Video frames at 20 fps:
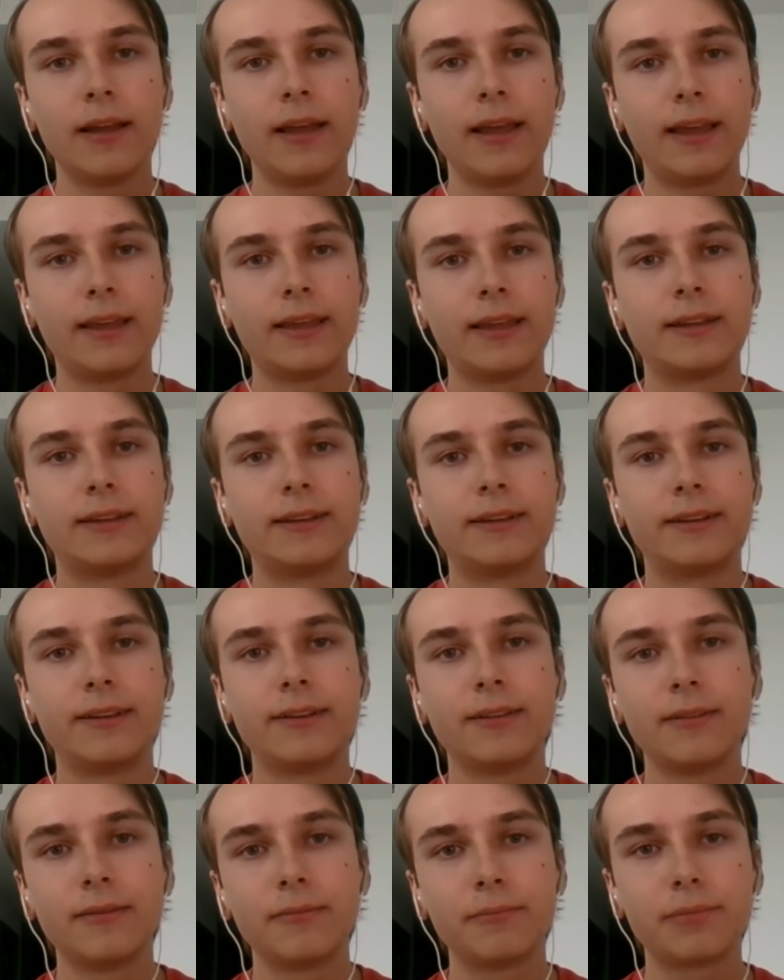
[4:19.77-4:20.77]
And
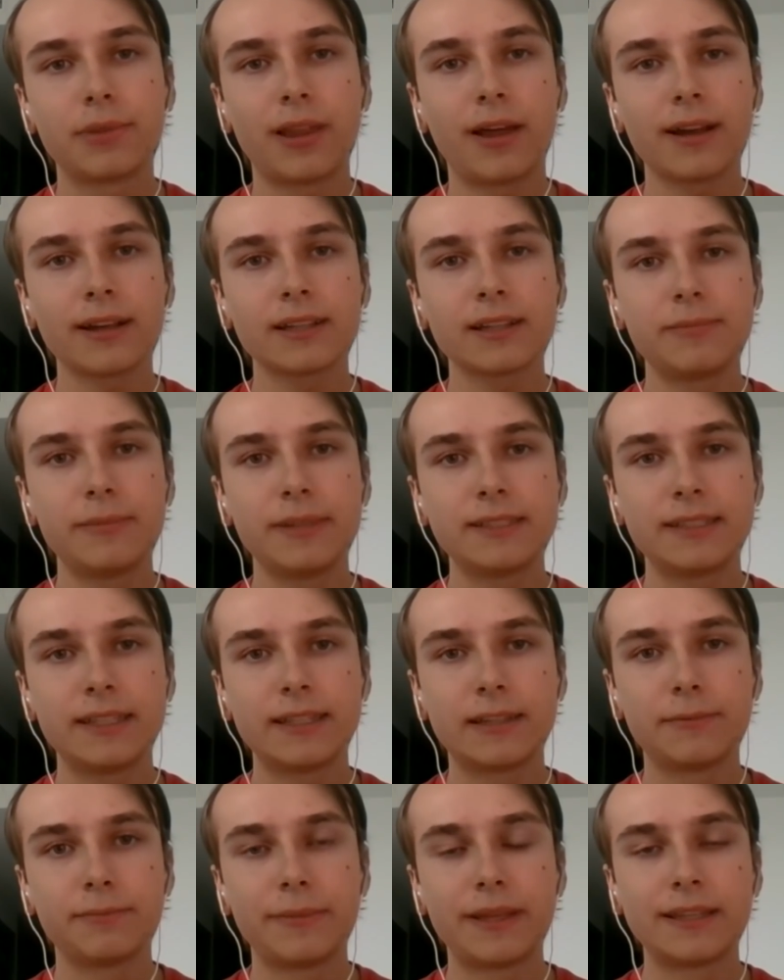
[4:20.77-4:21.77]
block
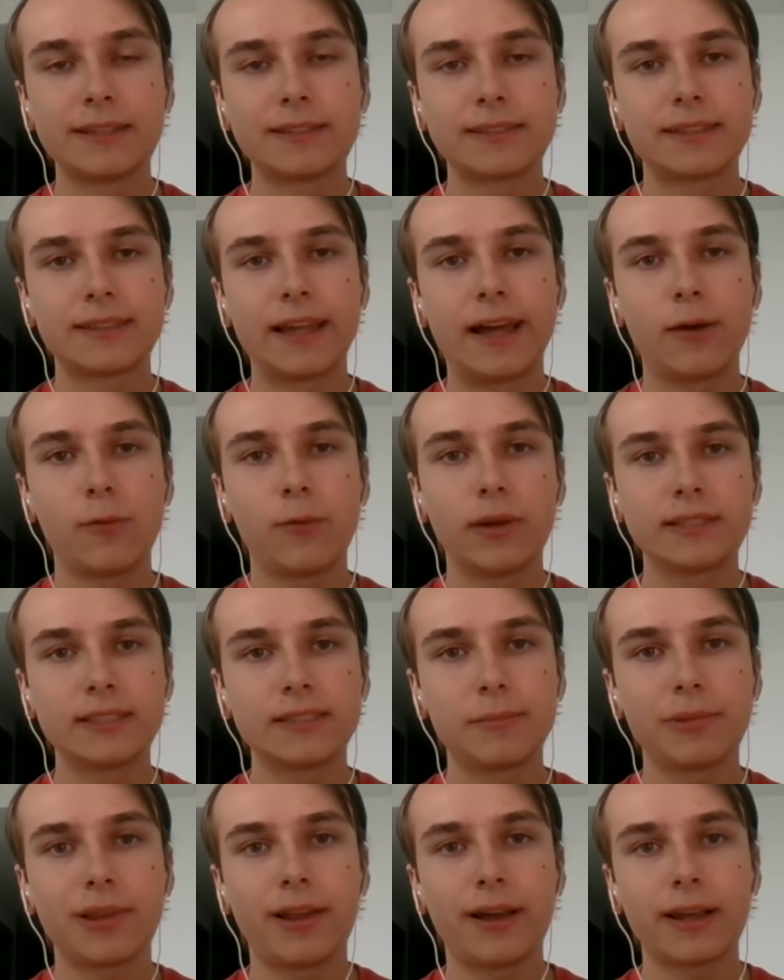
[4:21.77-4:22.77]
cementing means that once
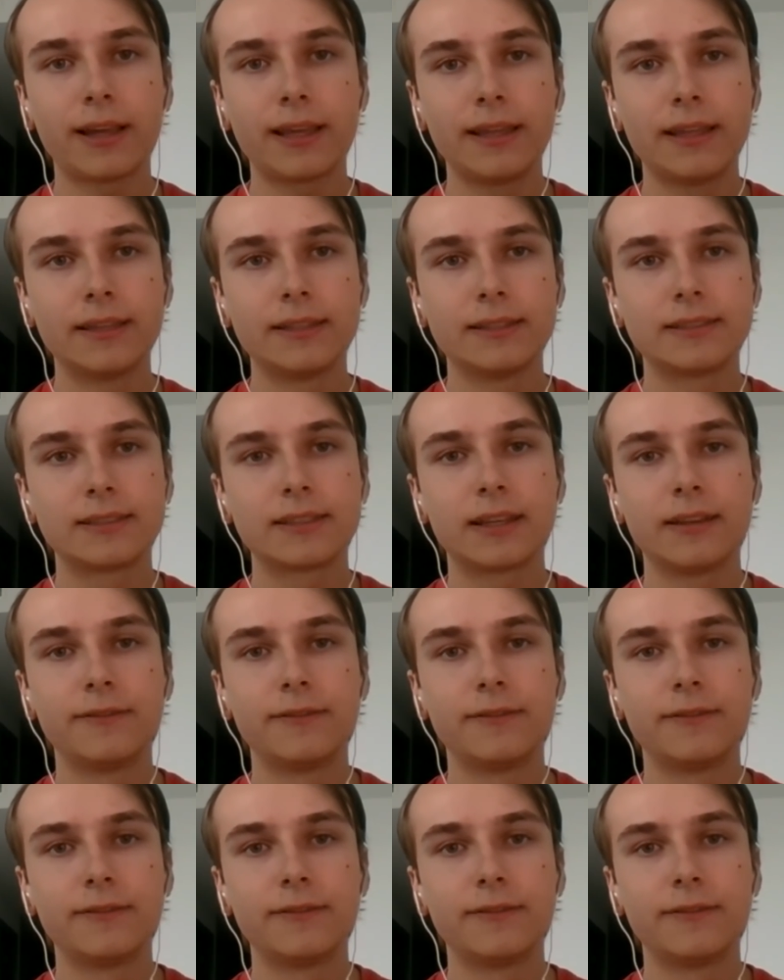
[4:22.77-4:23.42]
a block is